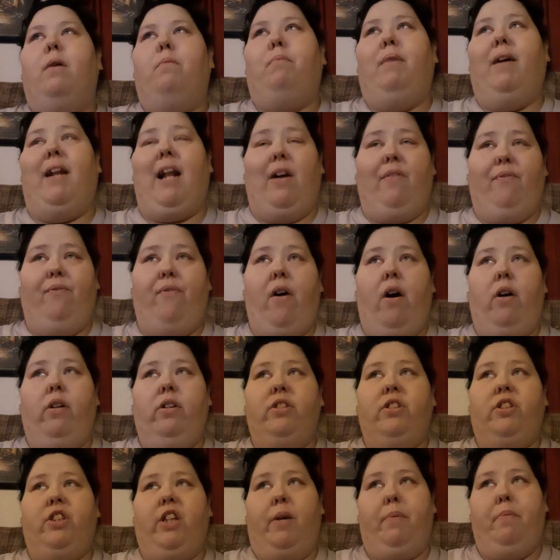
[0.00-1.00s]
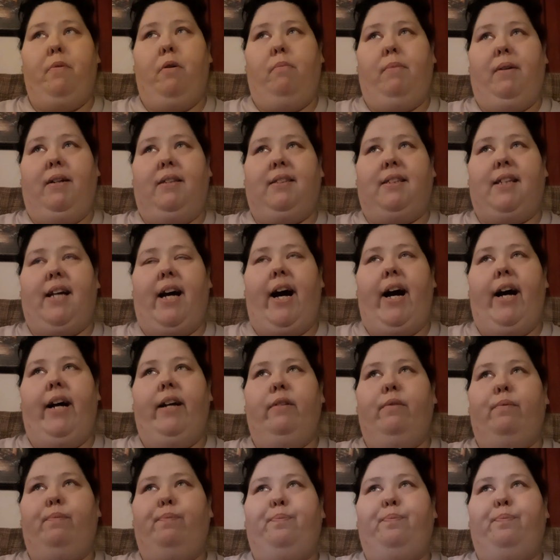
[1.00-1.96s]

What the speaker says: But I fall asleep on my side.